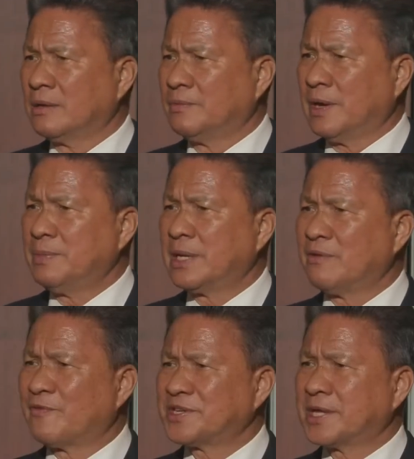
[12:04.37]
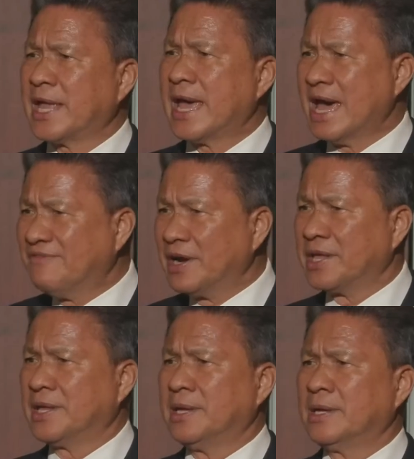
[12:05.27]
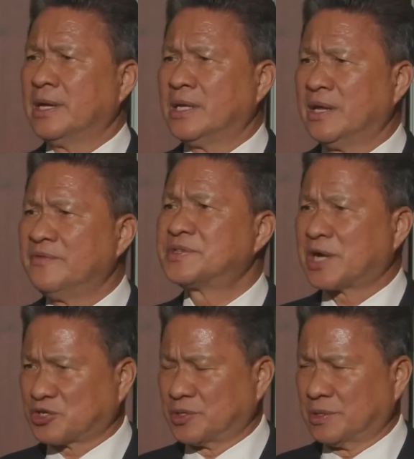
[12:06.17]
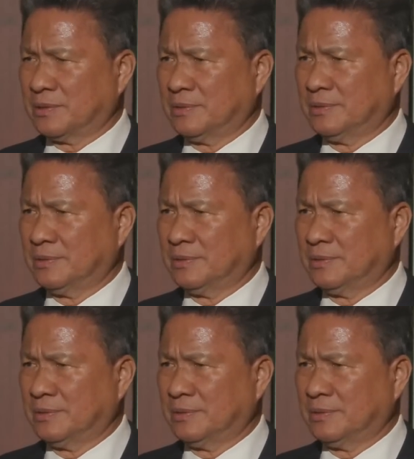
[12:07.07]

we have been investing heavily in the infrastructure.